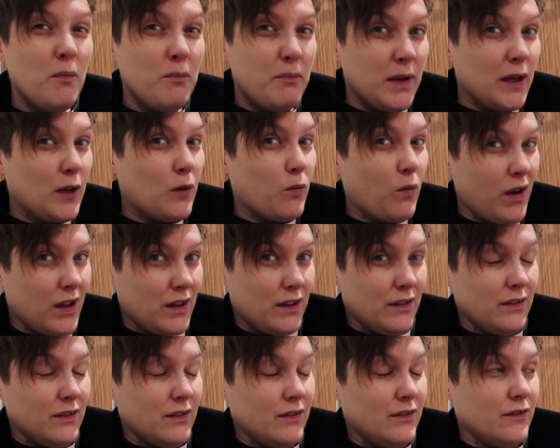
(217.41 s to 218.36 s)
big
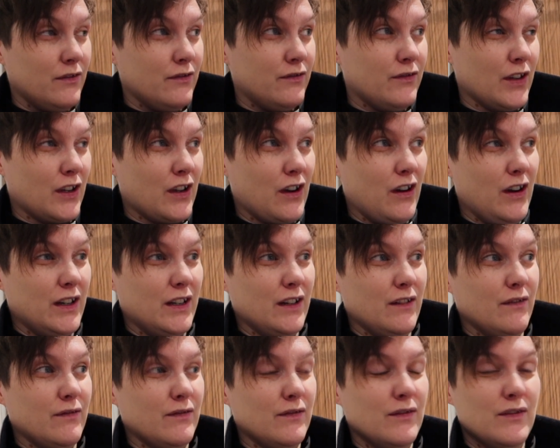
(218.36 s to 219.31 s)
one for kind
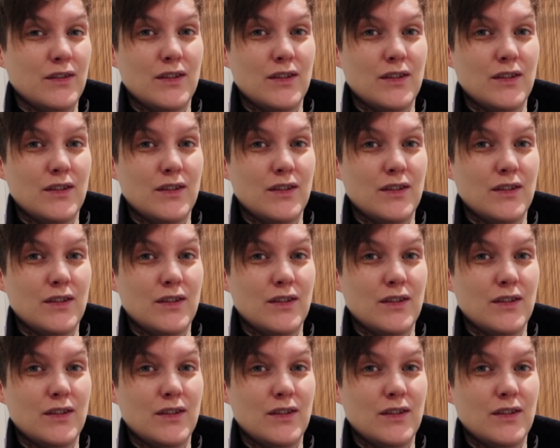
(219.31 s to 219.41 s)
of